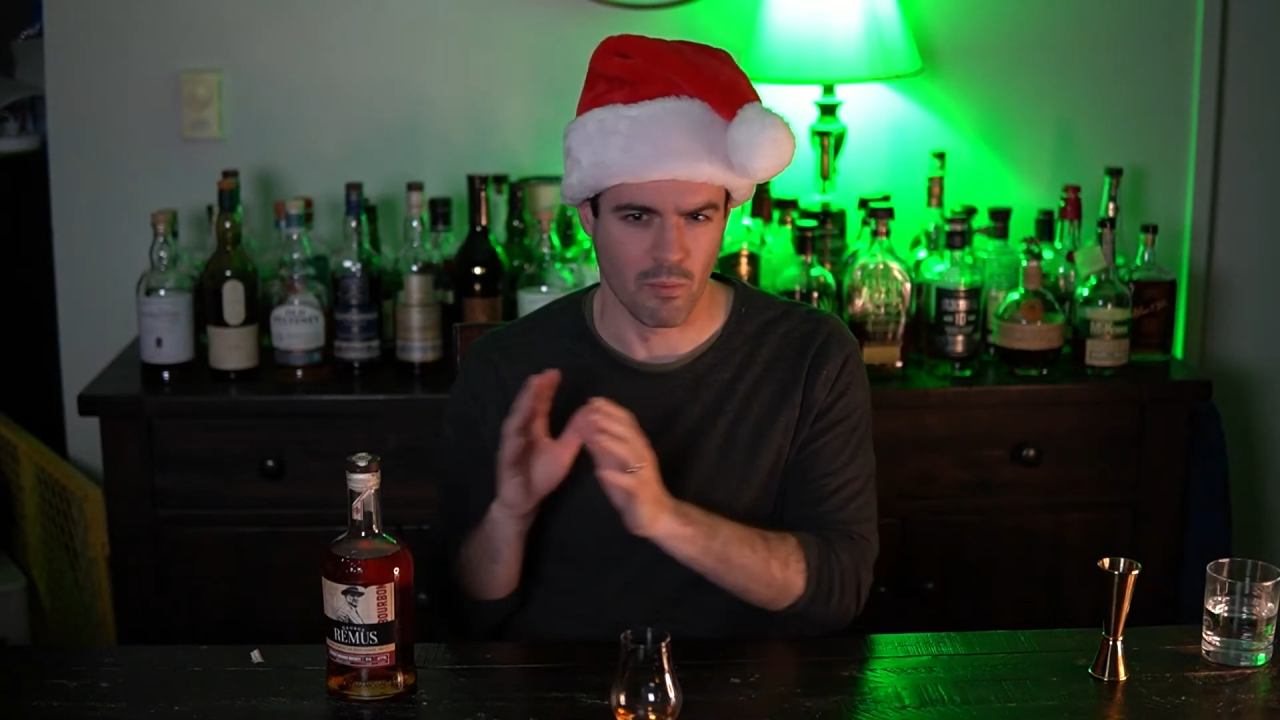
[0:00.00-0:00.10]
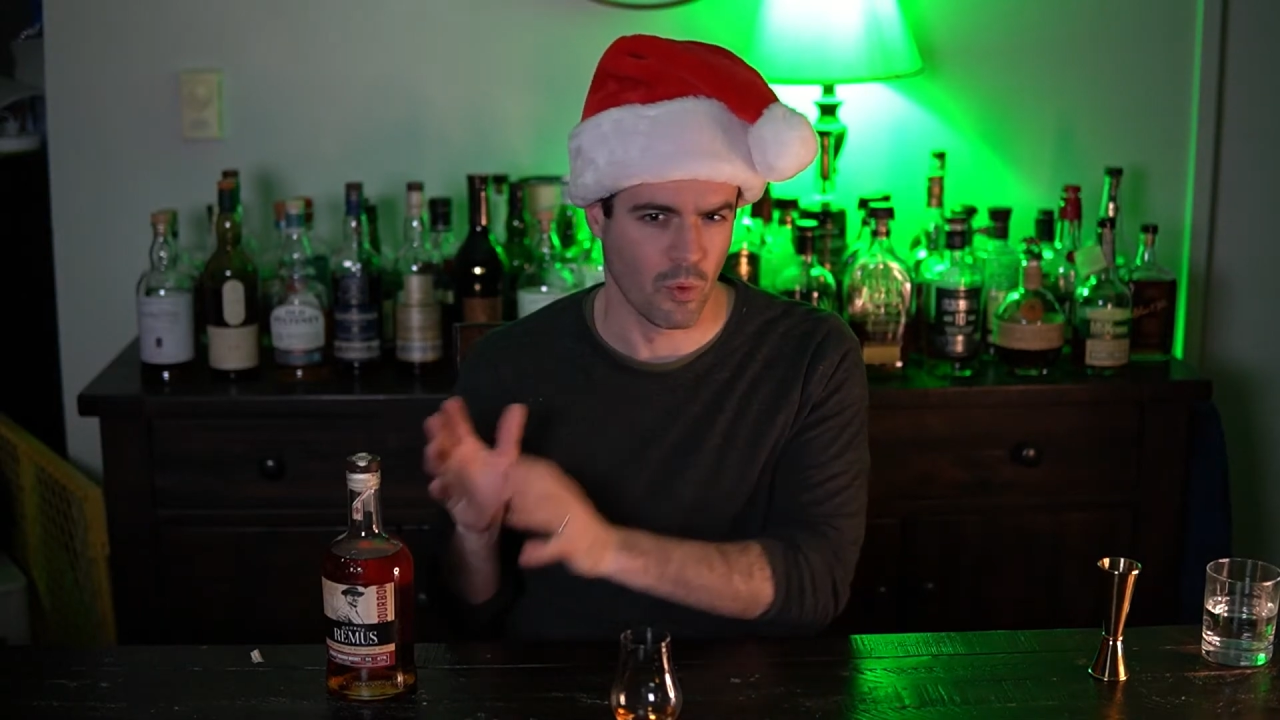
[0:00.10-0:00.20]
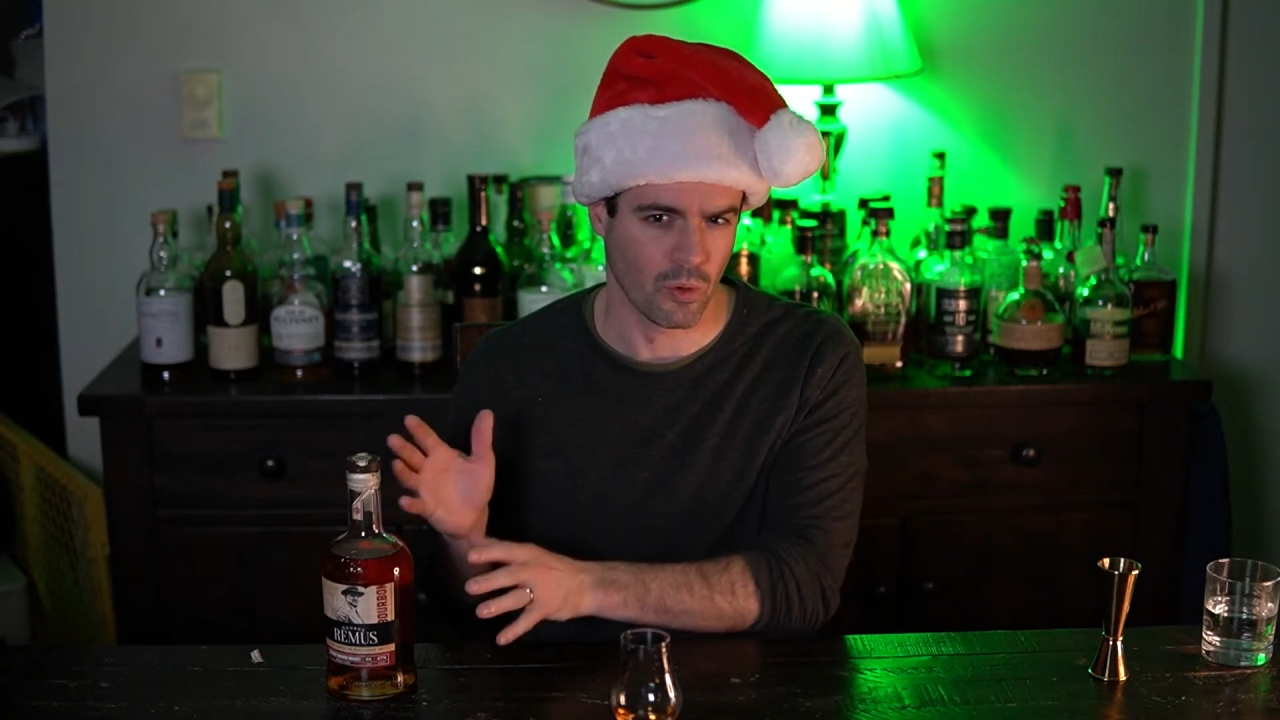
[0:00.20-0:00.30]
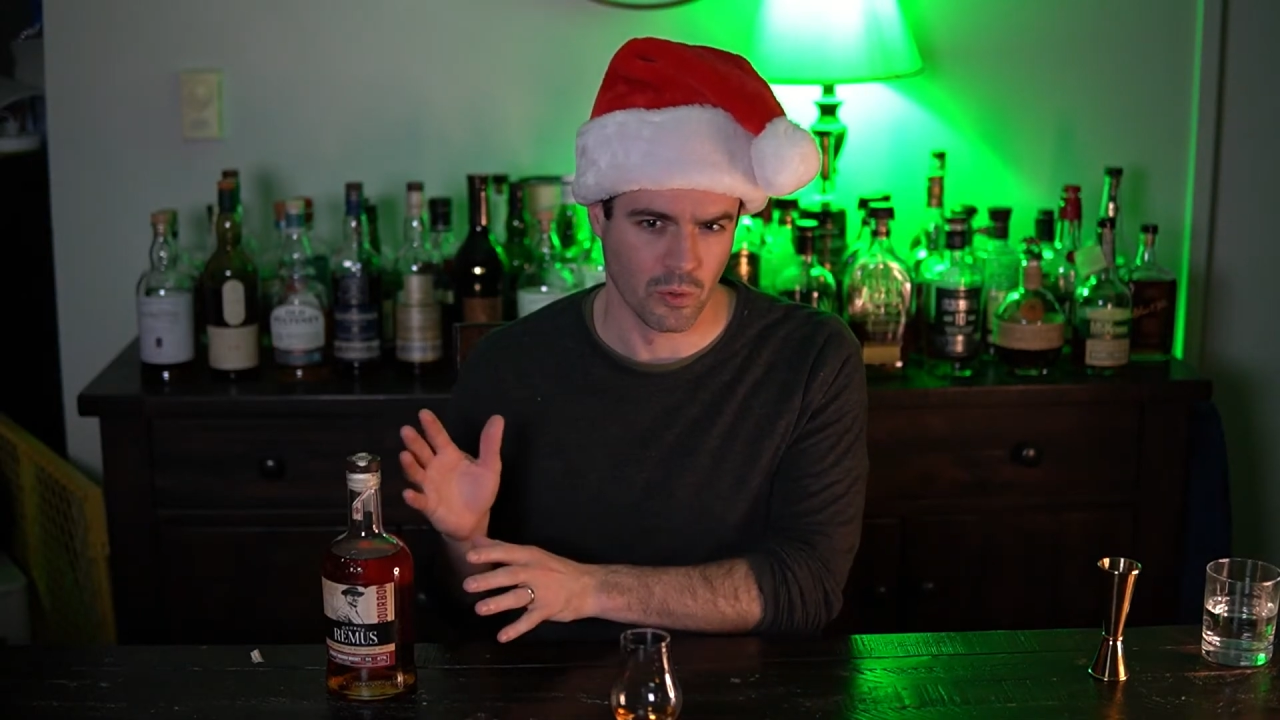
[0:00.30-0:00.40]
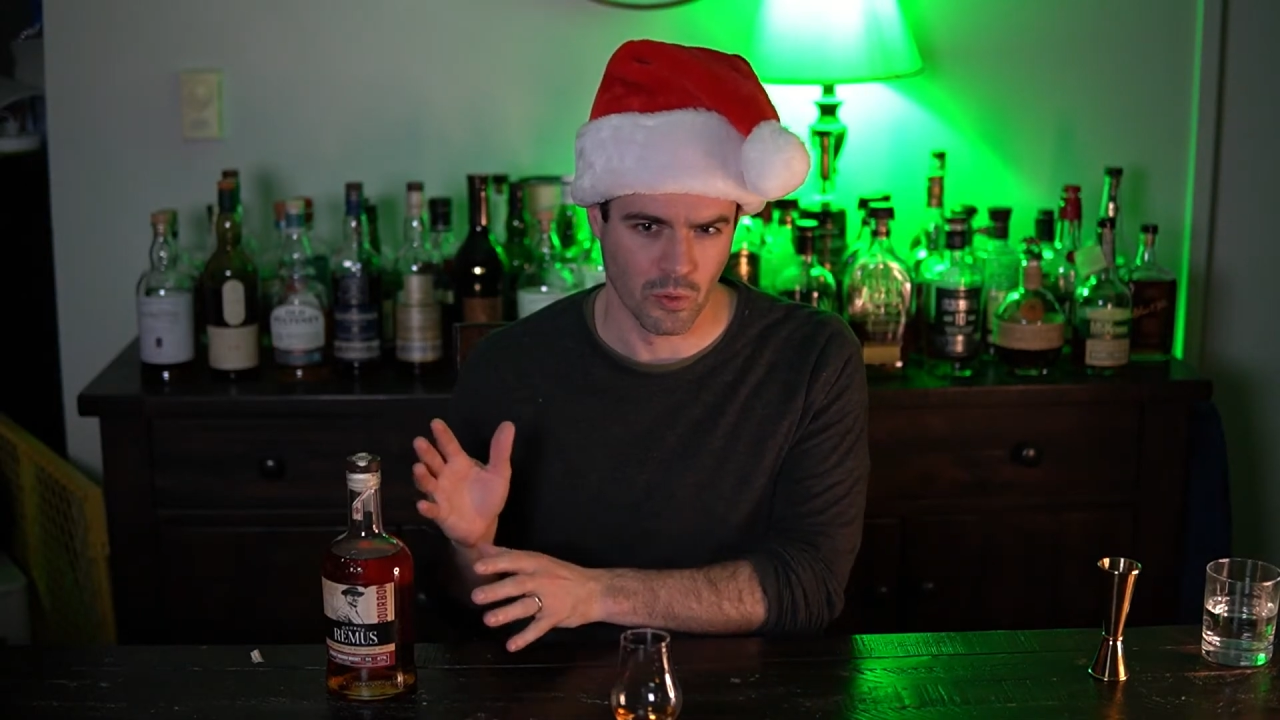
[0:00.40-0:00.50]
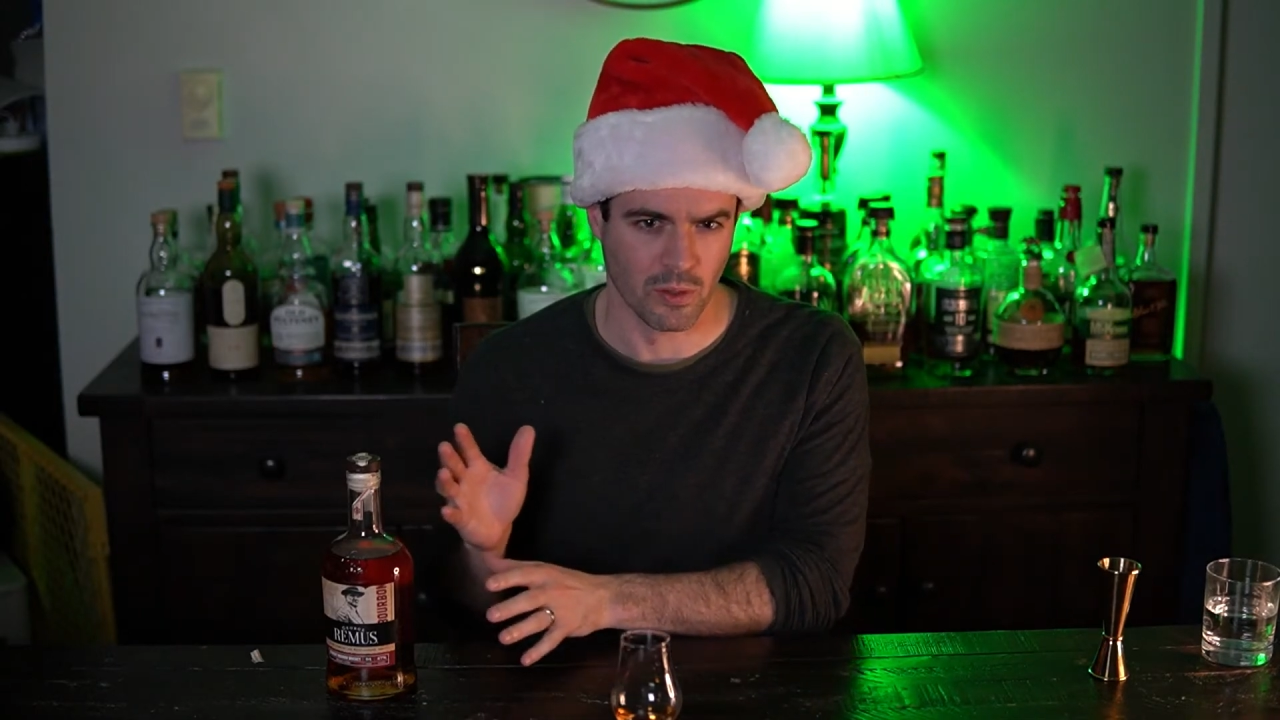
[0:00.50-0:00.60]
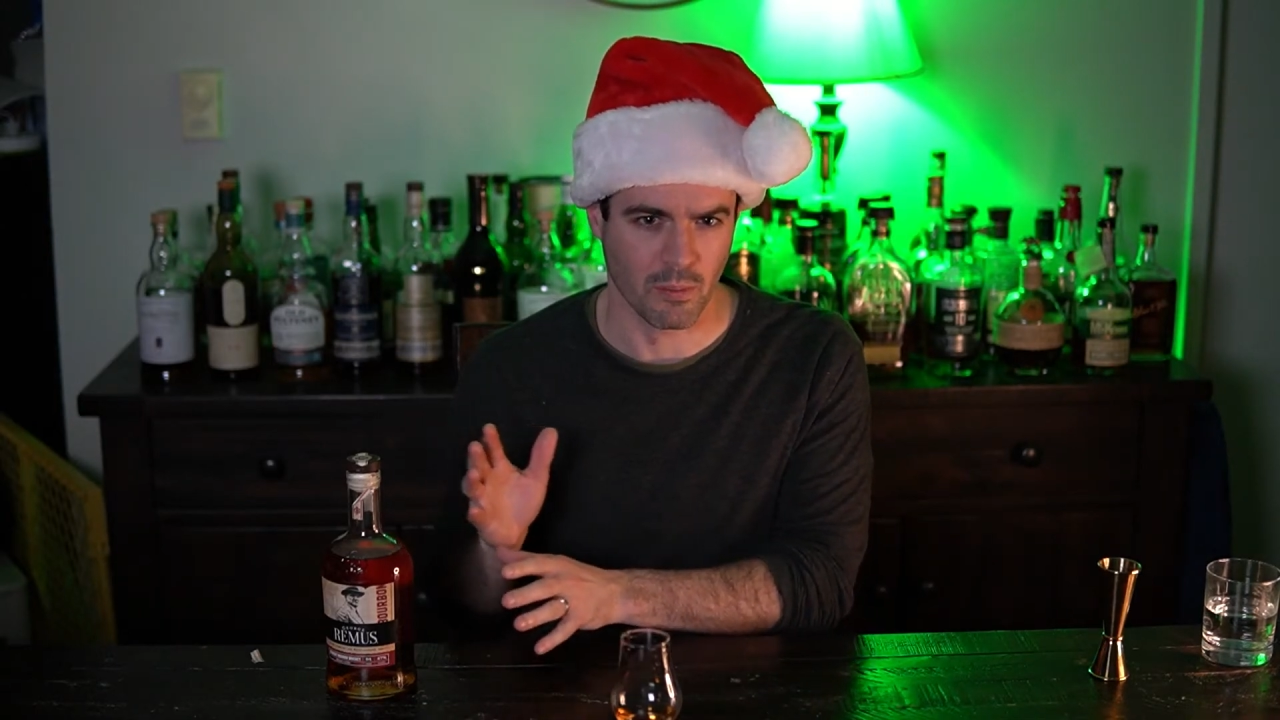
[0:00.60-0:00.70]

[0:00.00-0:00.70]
more toward